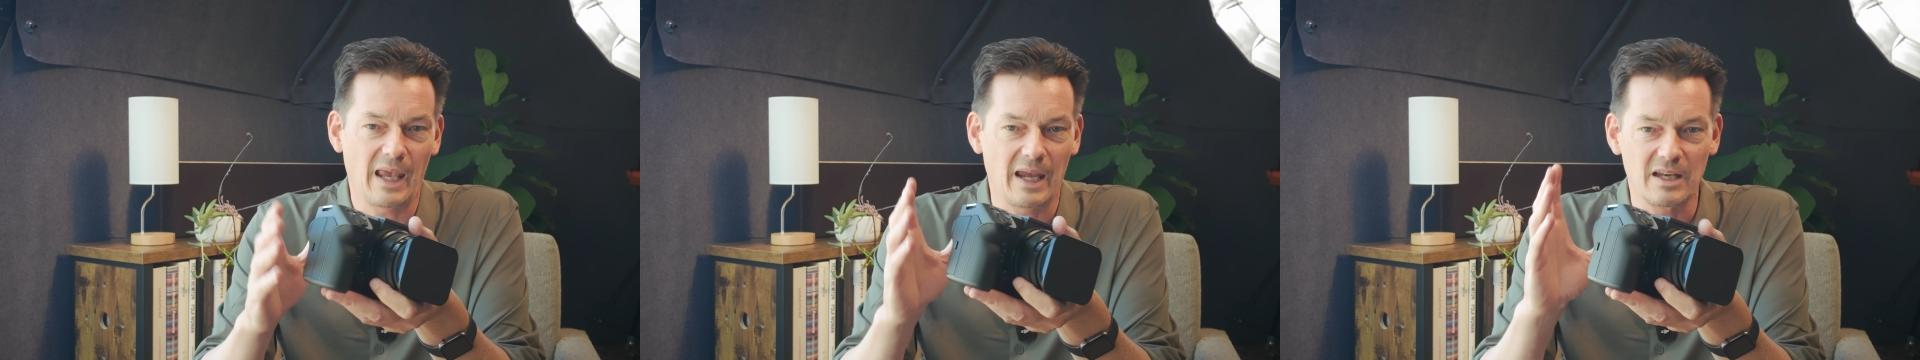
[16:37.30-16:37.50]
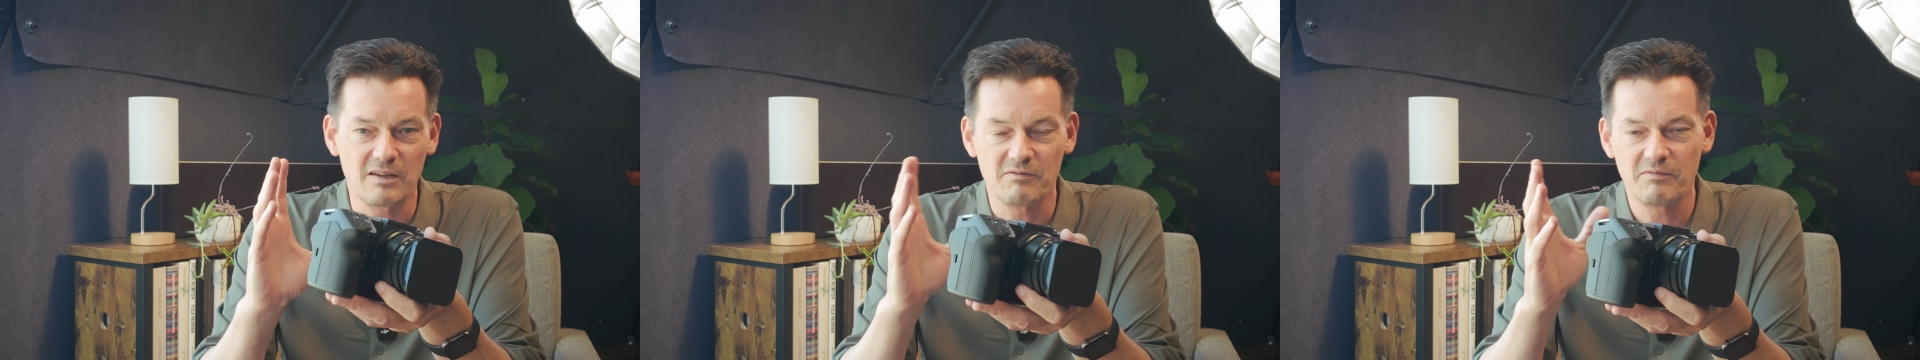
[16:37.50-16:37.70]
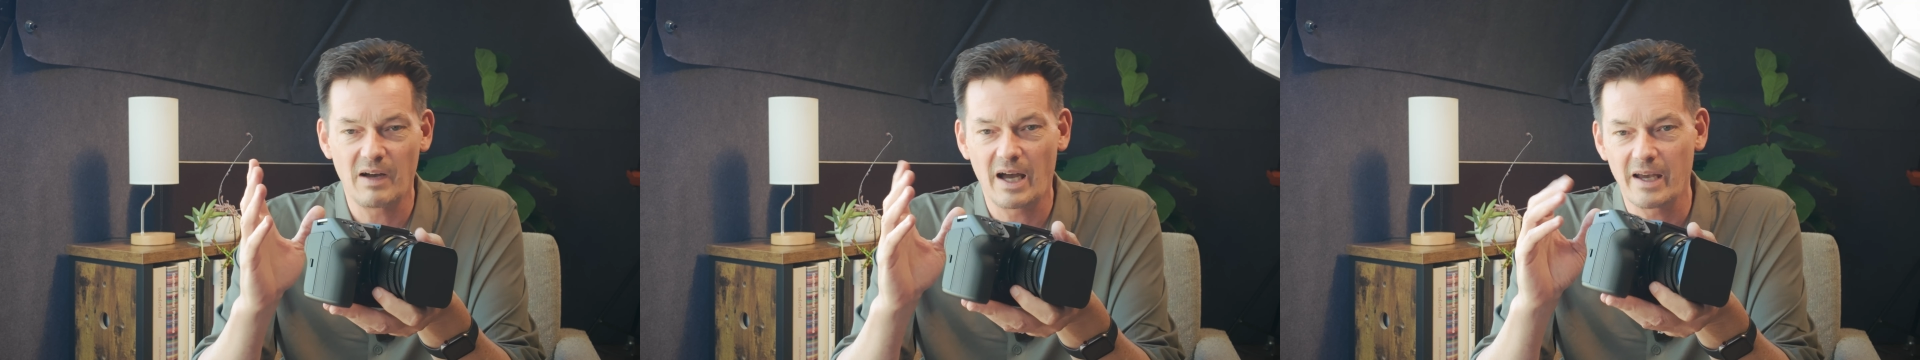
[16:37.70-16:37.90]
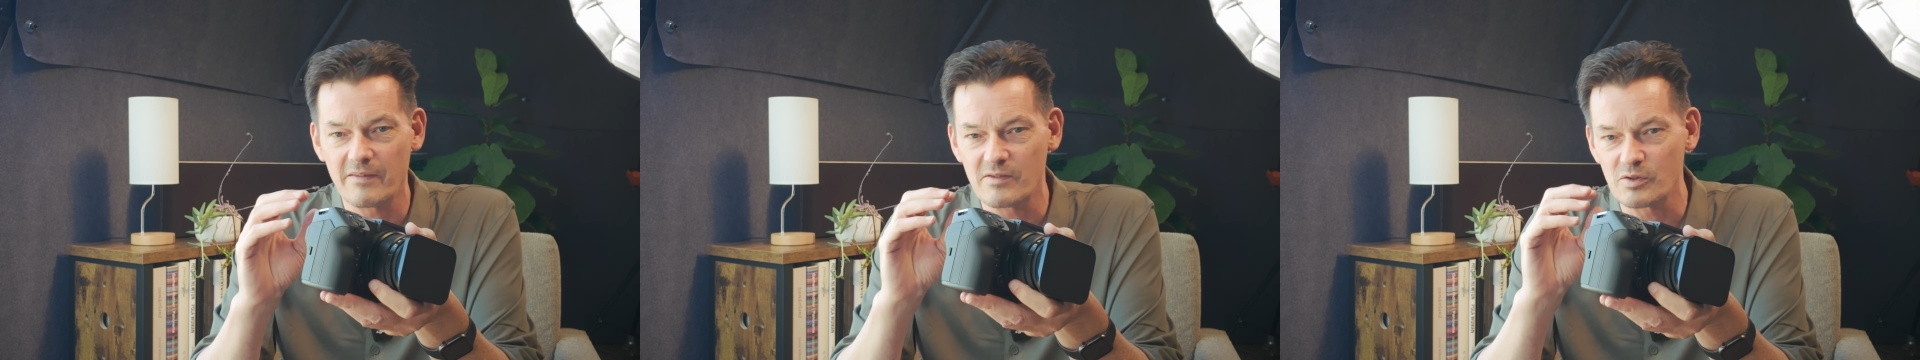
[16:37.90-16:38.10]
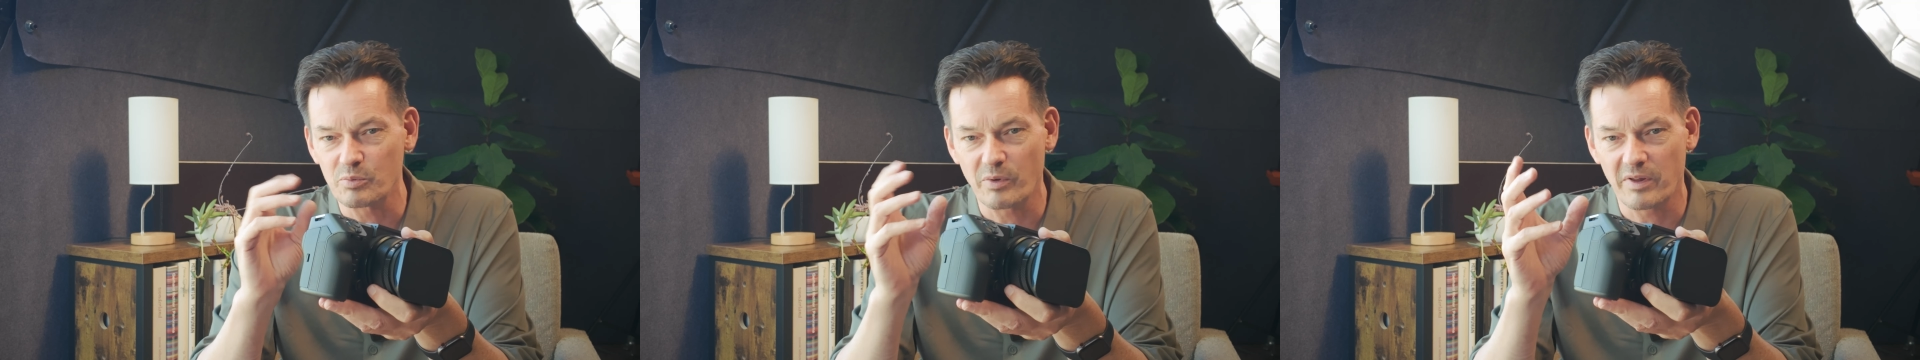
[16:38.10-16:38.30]

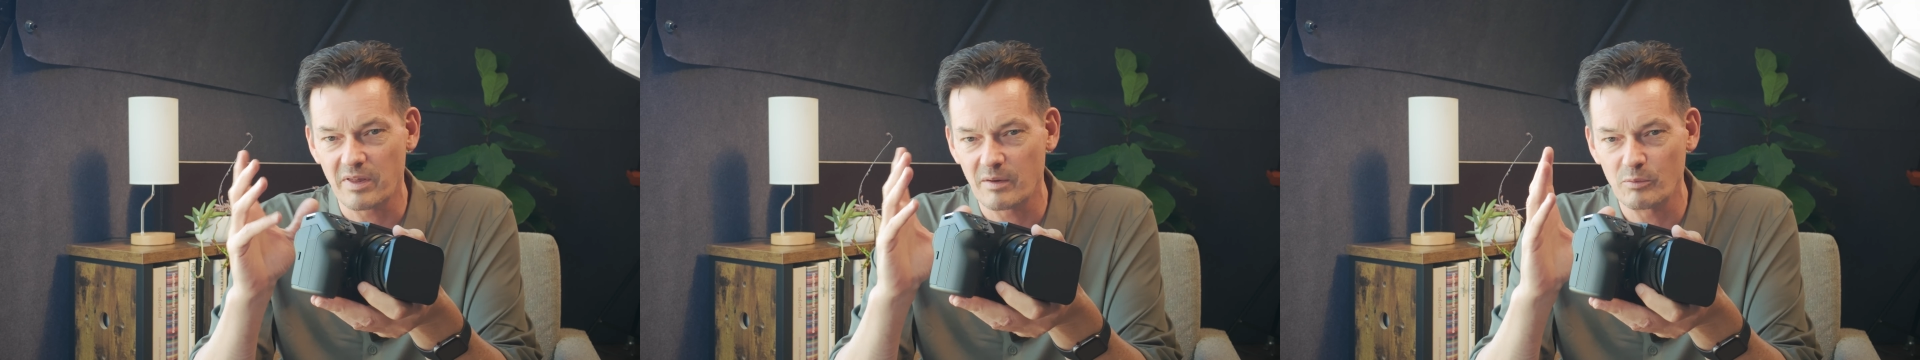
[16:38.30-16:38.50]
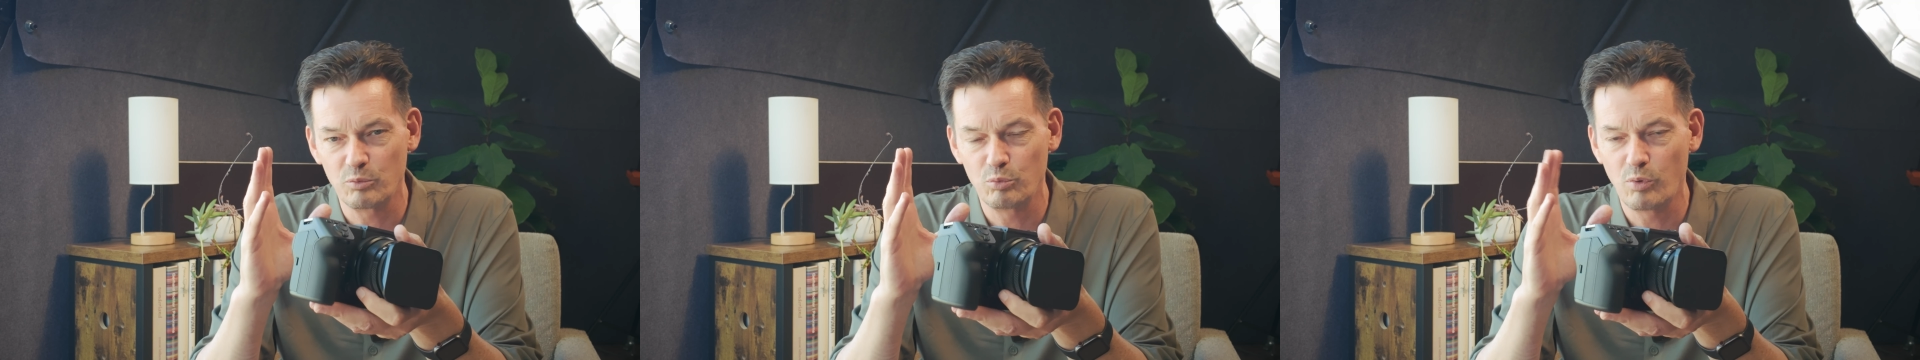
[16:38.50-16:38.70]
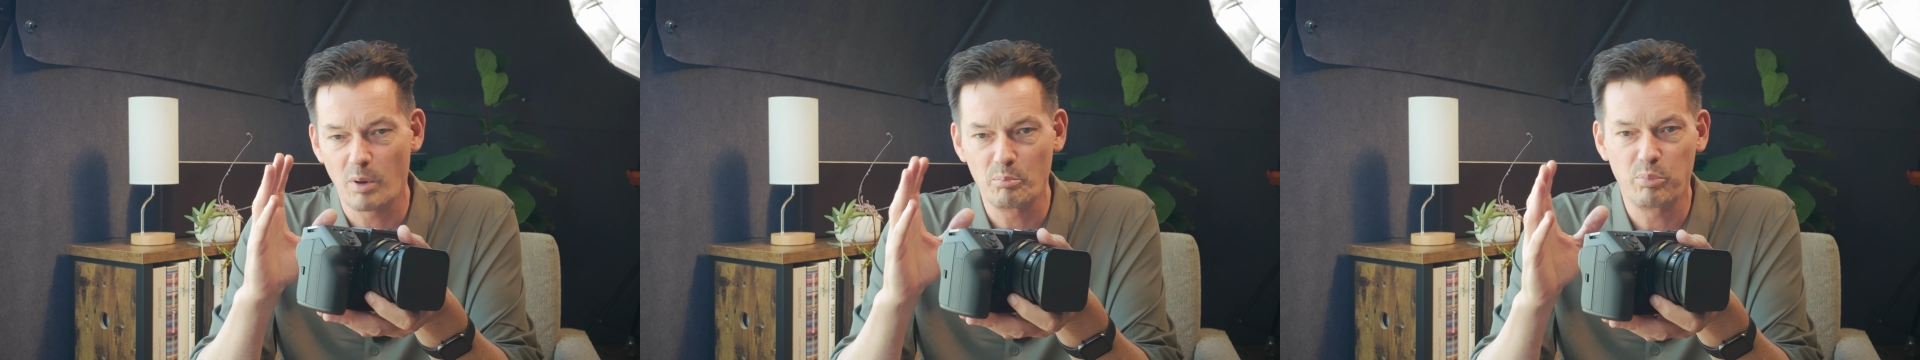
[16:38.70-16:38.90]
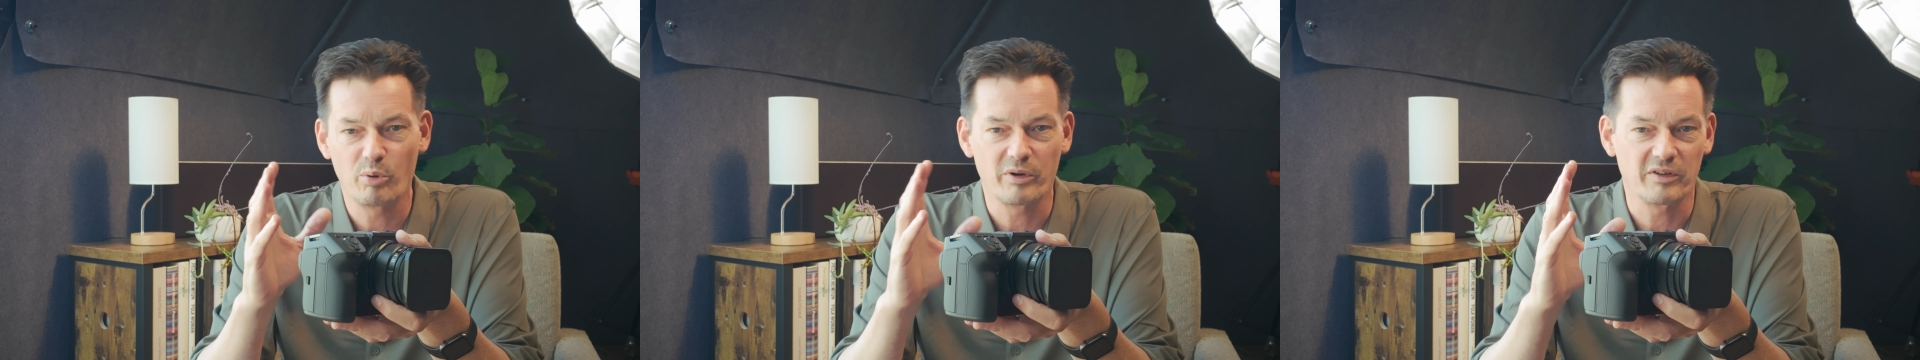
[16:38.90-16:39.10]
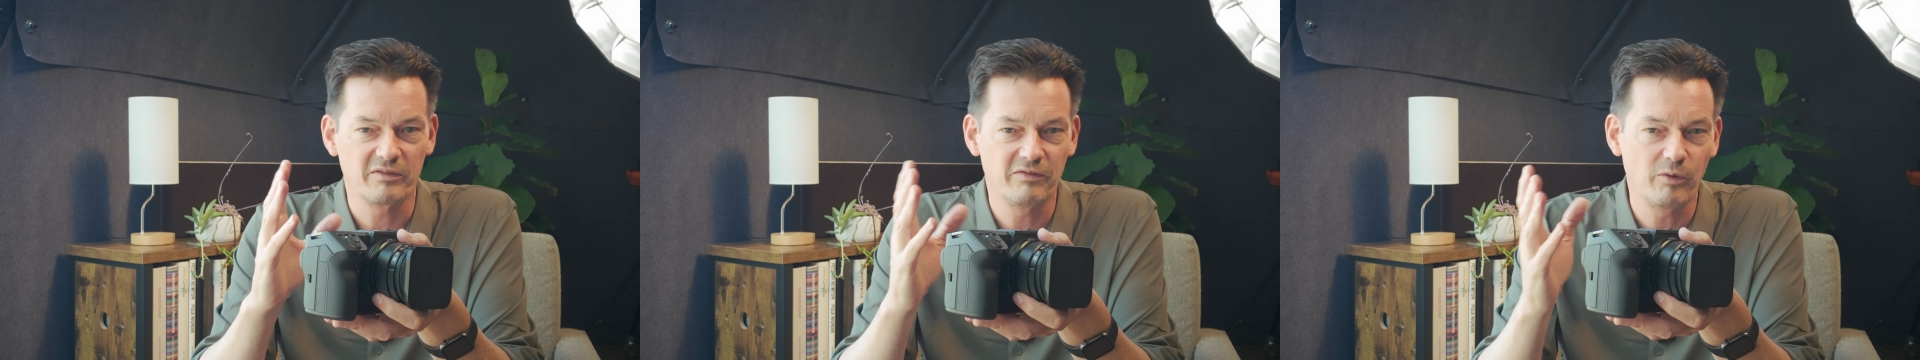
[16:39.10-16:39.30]
85s with a
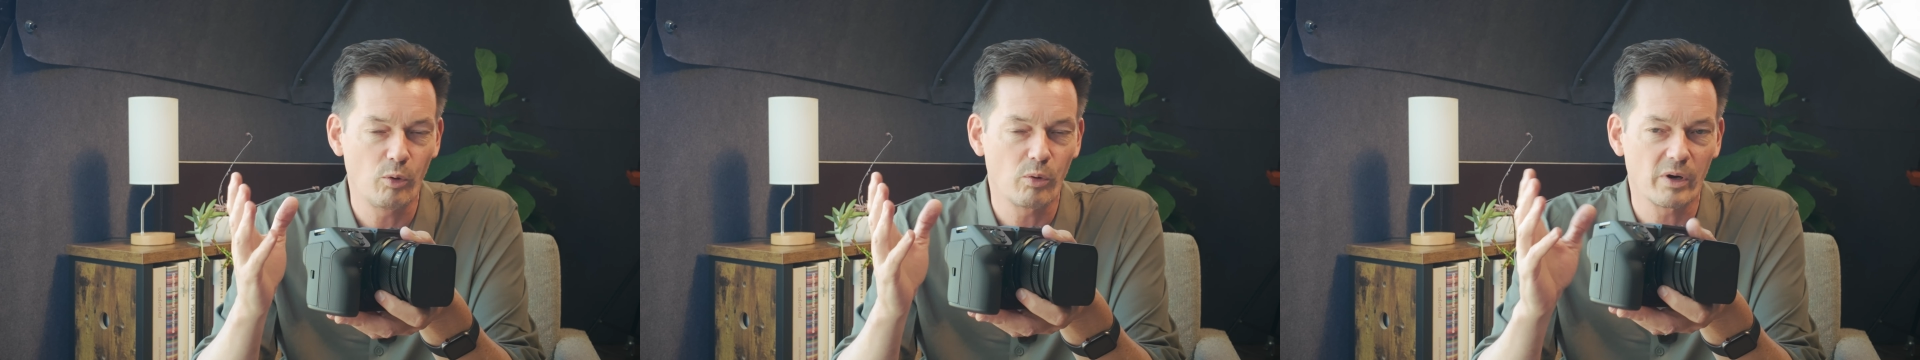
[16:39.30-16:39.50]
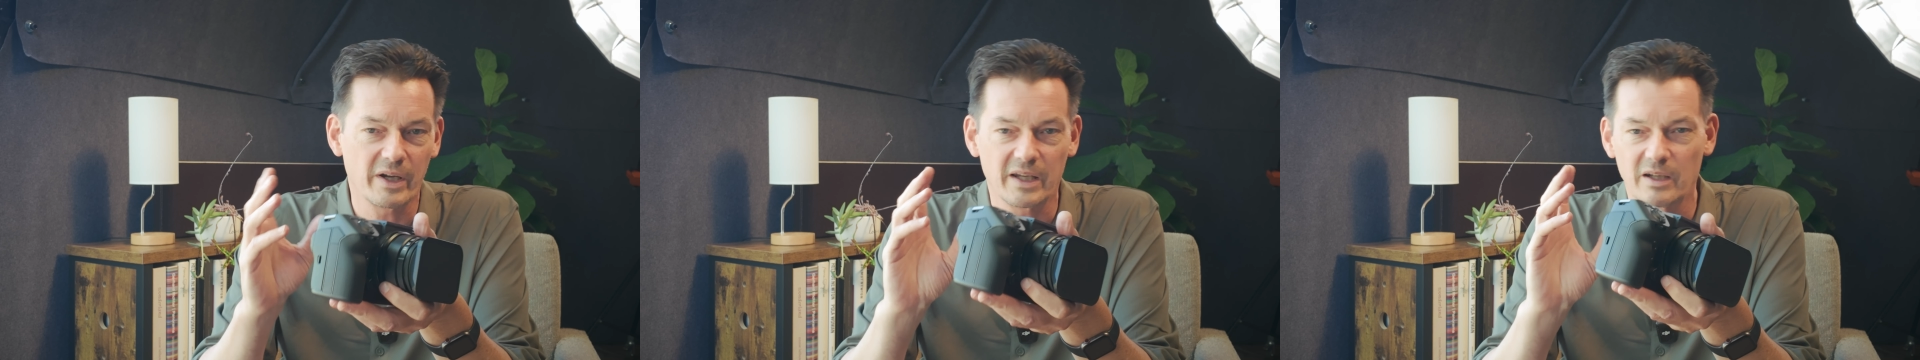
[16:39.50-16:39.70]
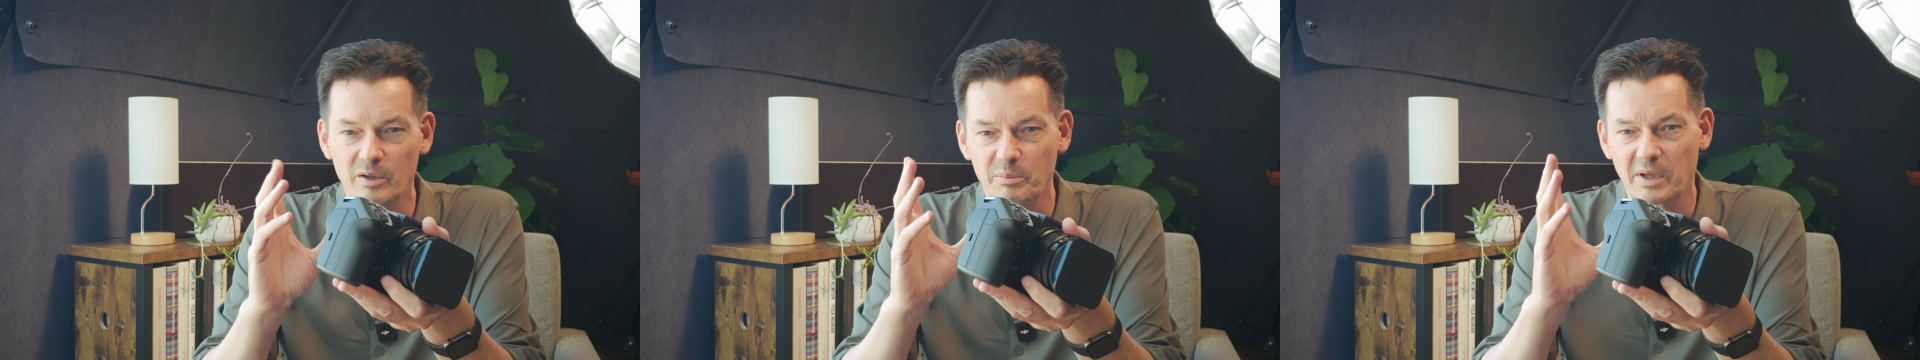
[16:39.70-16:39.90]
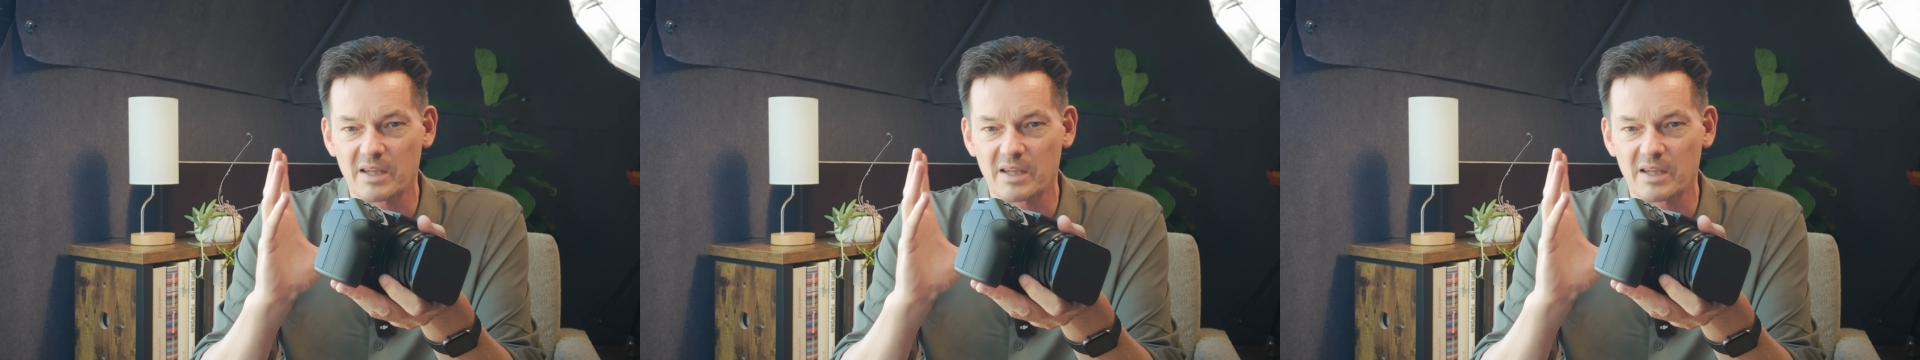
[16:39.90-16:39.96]
1.4,